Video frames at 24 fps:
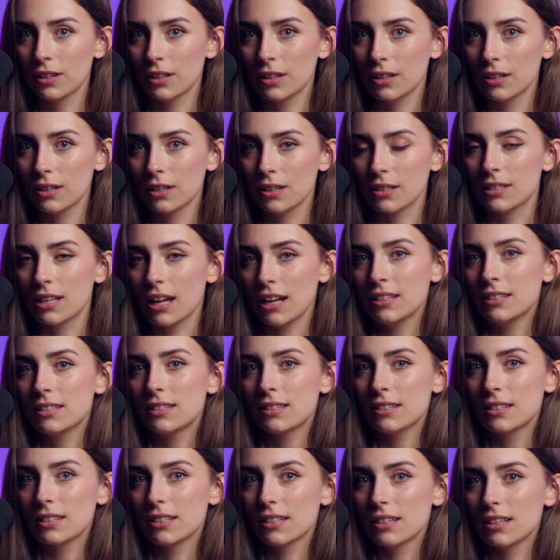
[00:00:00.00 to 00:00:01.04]
Because
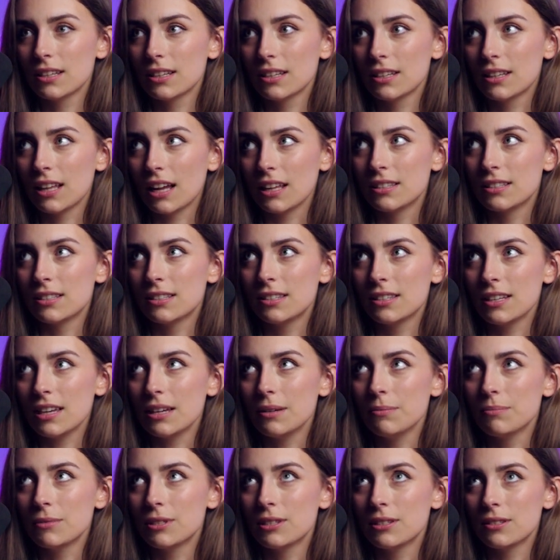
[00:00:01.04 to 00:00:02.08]
that
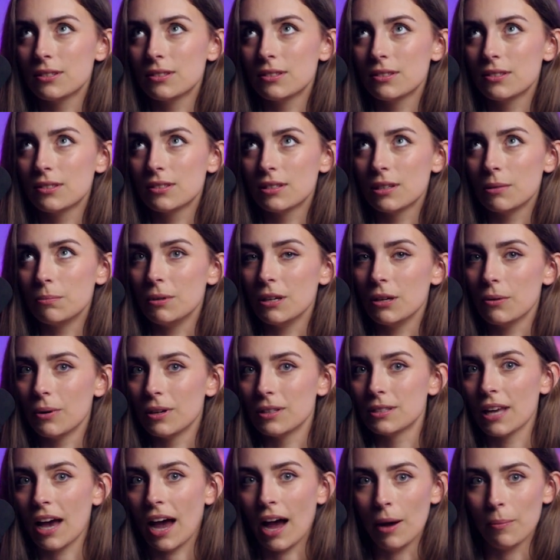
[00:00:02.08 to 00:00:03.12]
seems to be
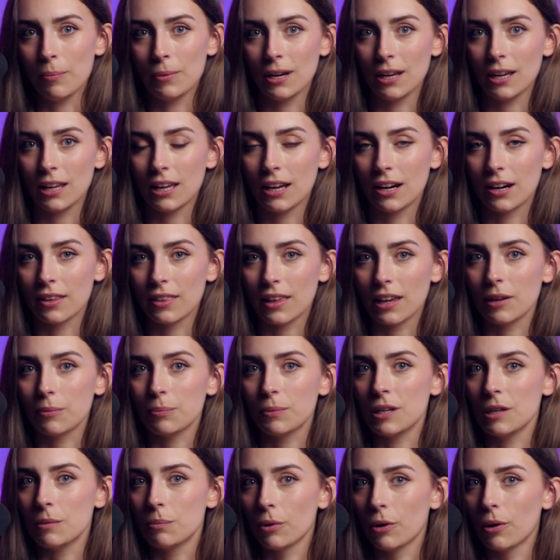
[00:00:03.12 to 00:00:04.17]
what's happening here. Like,
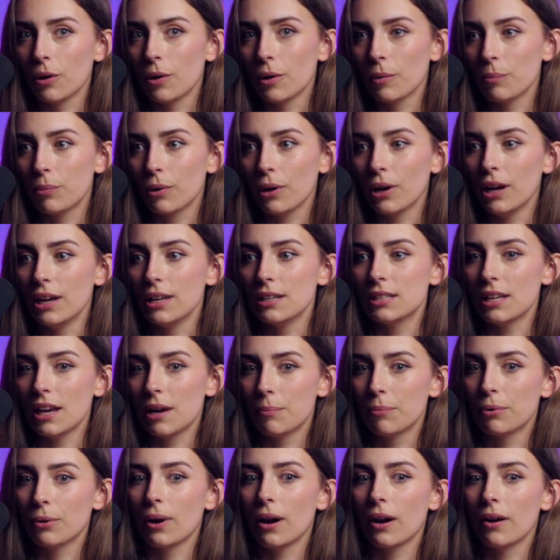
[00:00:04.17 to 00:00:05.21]
people put
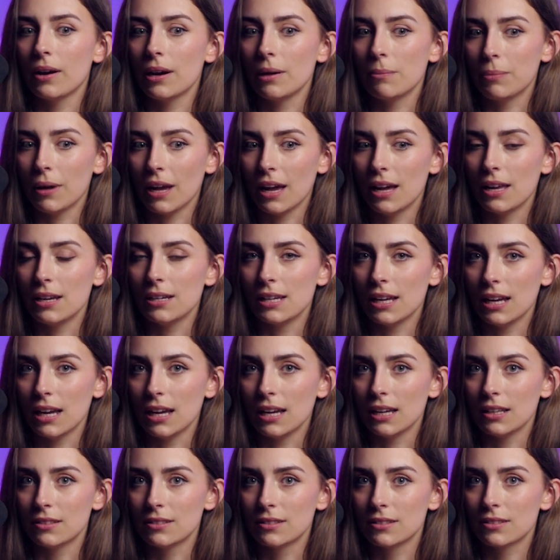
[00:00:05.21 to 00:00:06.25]
temporary
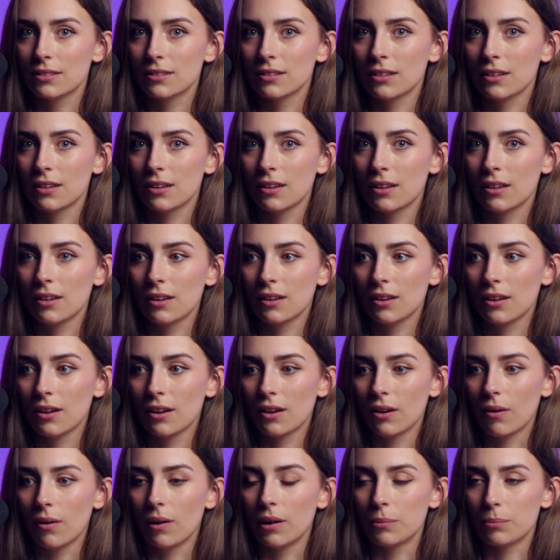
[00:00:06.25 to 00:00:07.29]
Band-Aids
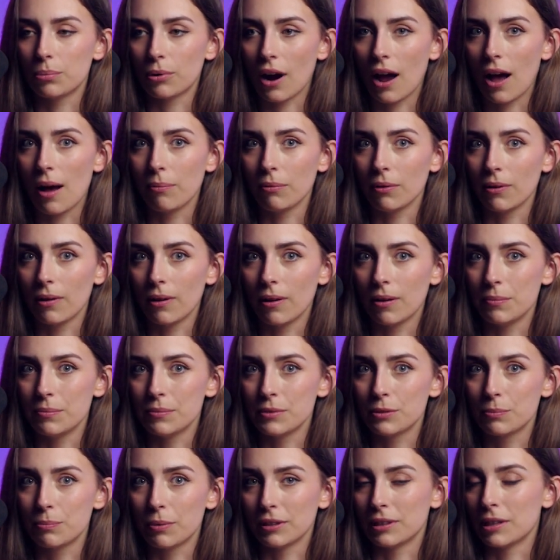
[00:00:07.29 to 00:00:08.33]
on
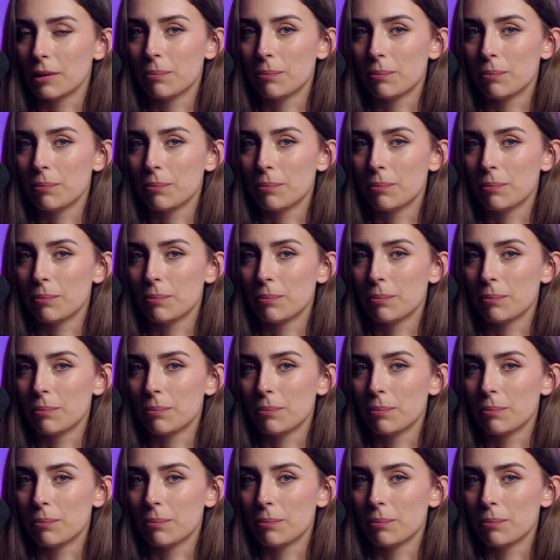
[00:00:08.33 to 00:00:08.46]
problems, but the